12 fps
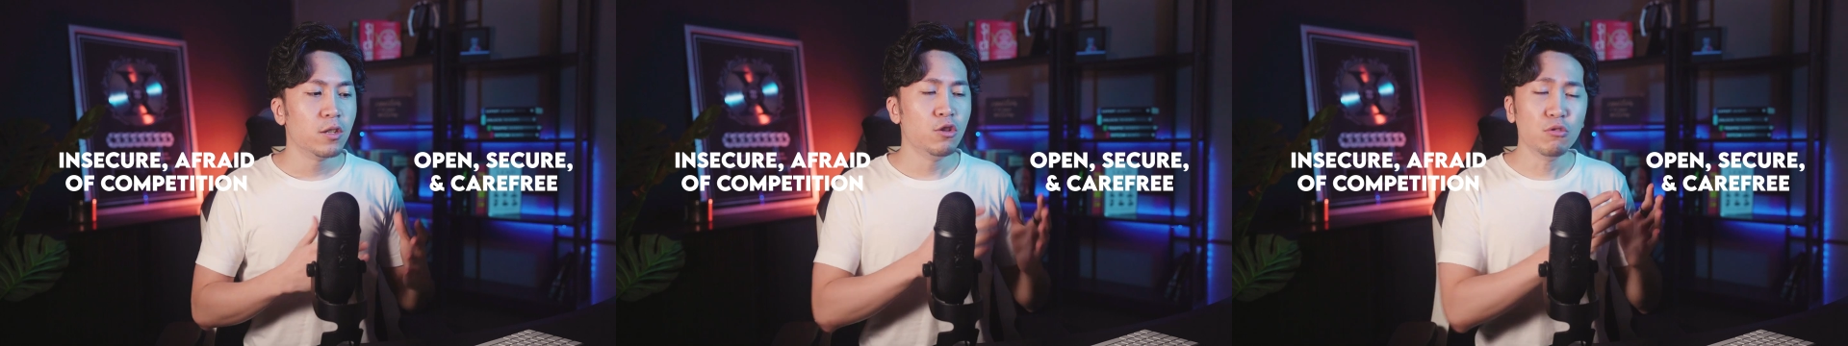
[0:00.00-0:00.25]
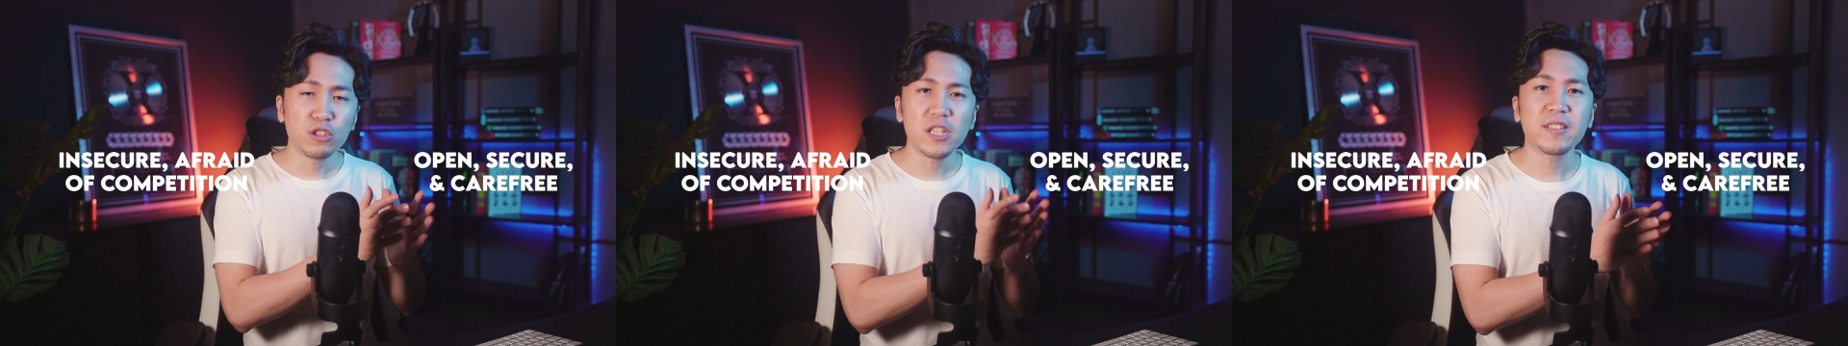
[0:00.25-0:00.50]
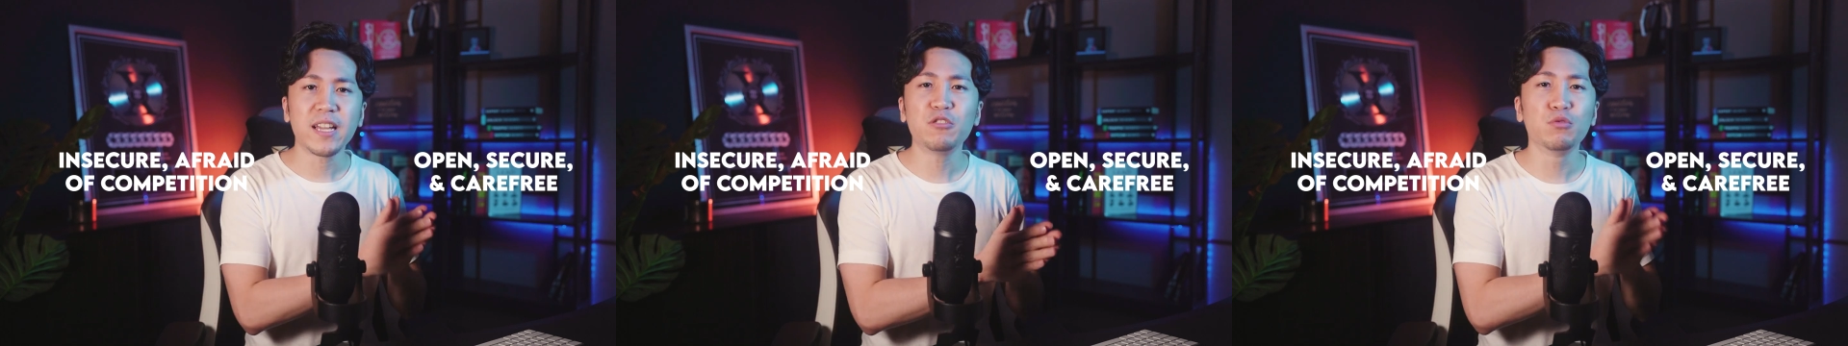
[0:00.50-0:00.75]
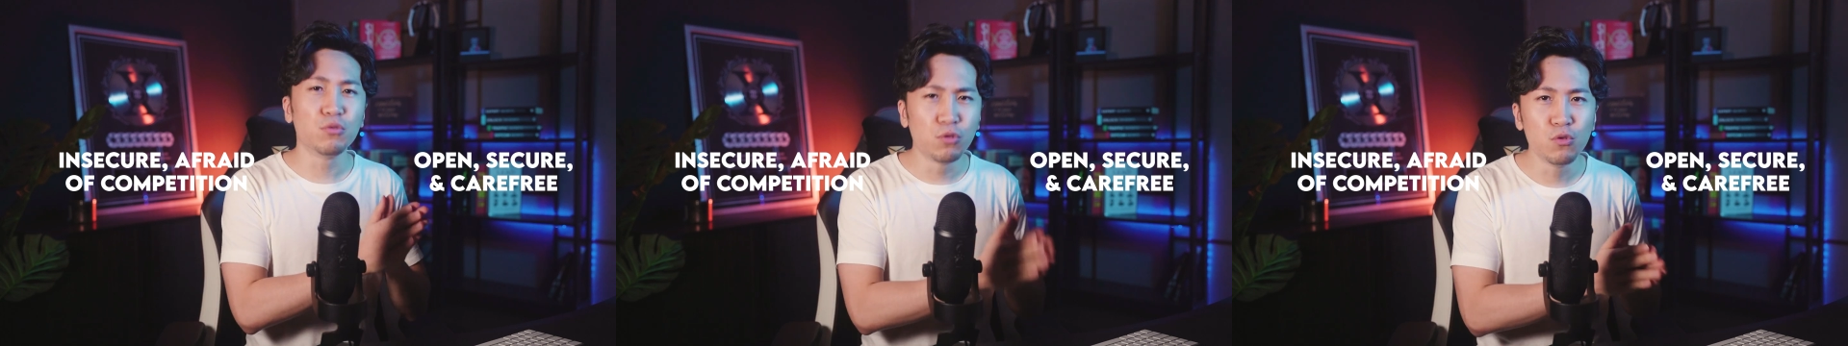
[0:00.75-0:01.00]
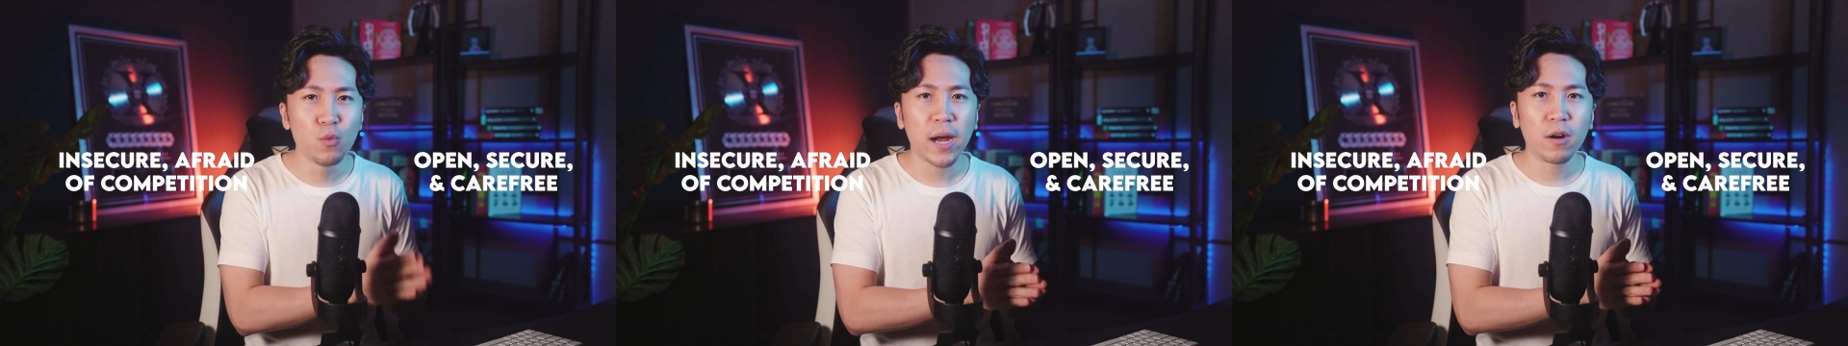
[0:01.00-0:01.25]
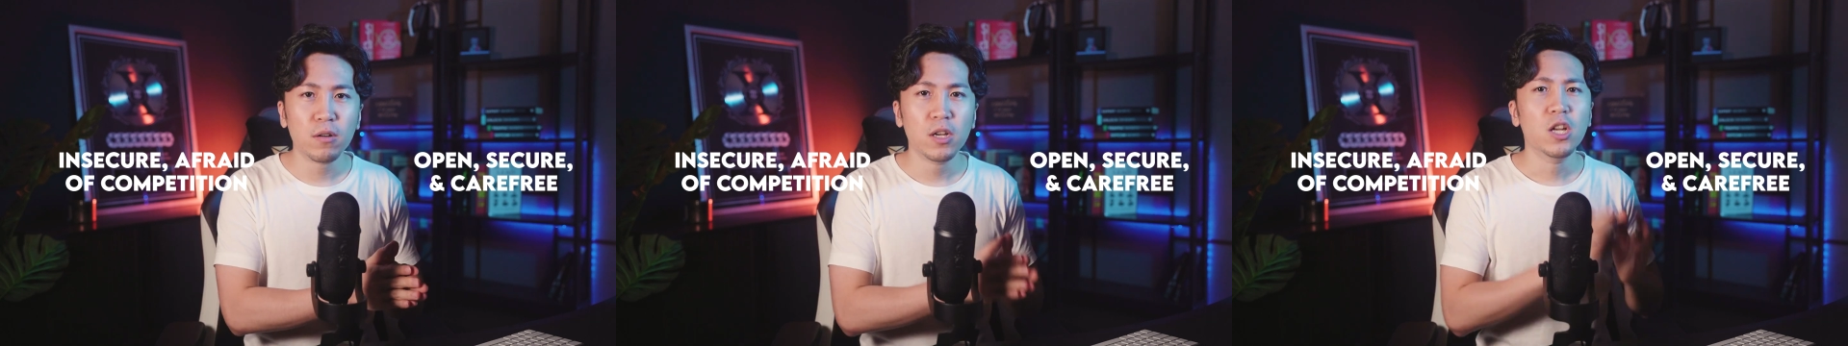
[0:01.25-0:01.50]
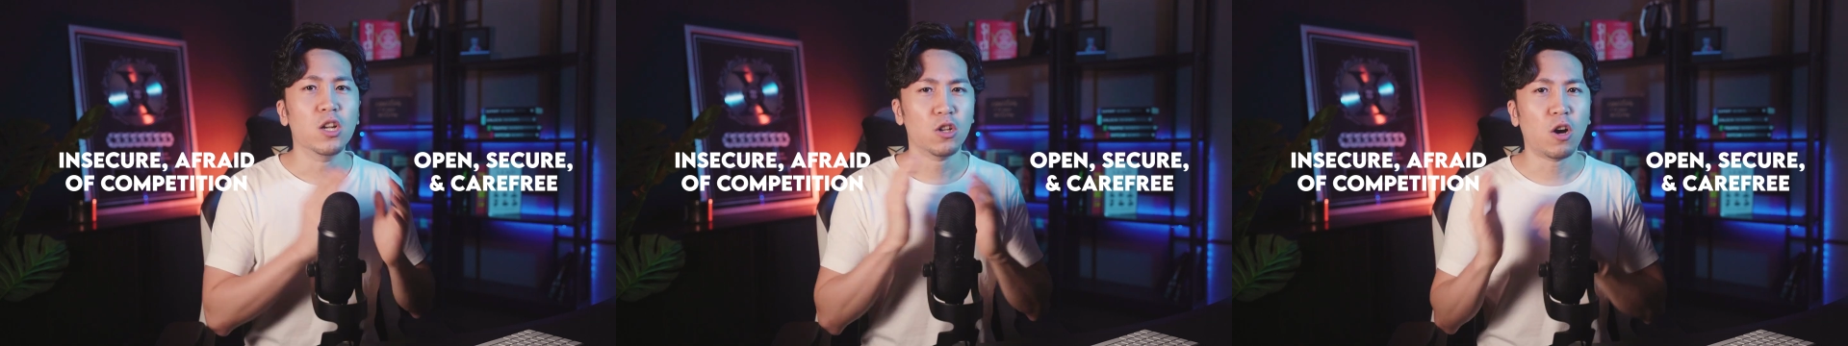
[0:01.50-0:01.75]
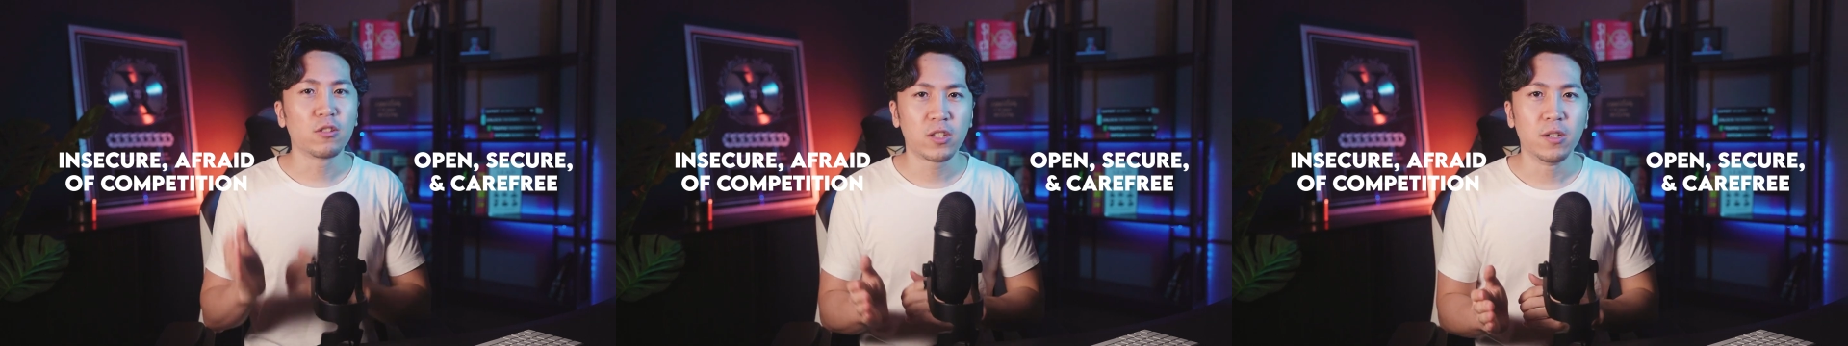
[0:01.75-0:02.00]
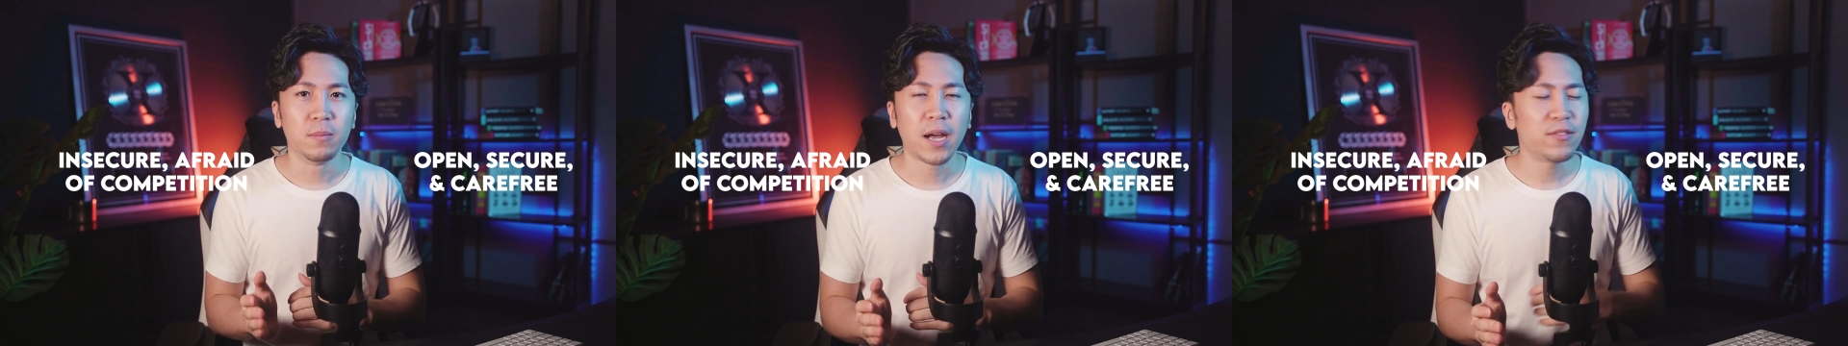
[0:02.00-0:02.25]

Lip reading: usually tend to do well long term.